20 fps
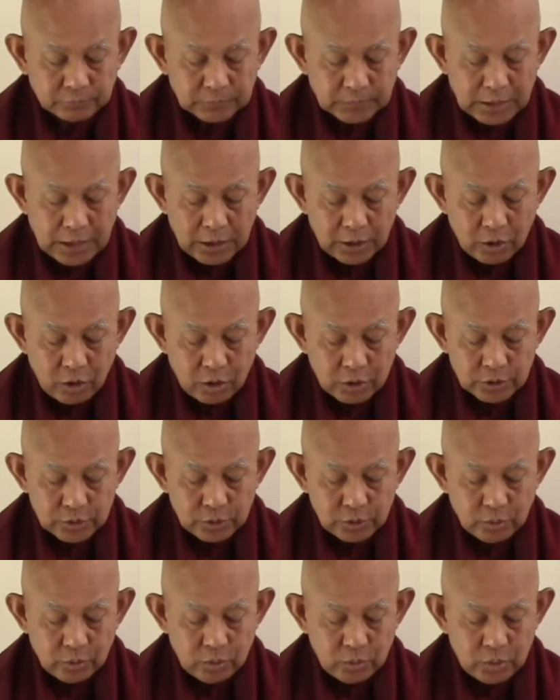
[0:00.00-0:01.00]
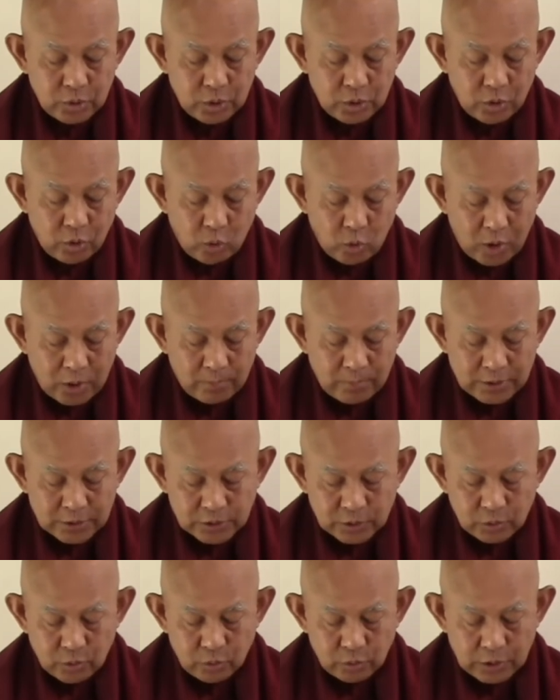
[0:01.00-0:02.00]
And also one must
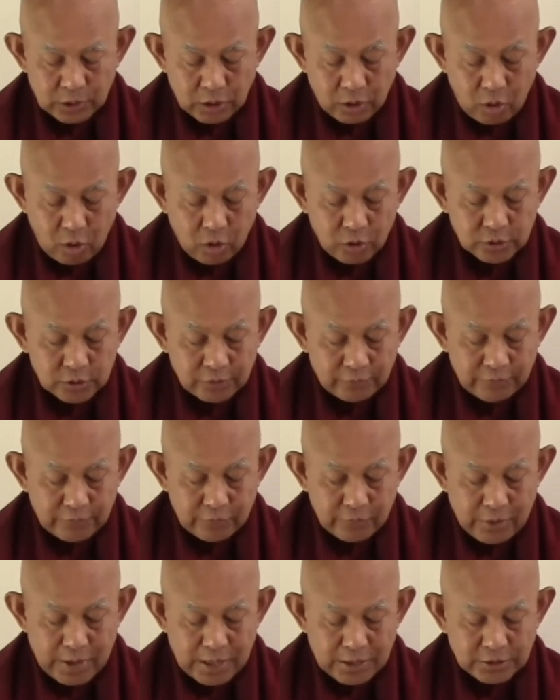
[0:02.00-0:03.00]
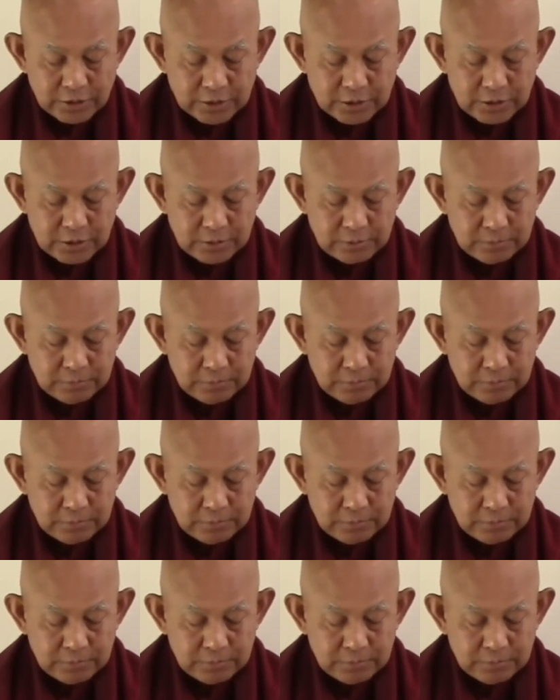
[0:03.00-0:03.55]
know the cause of arising,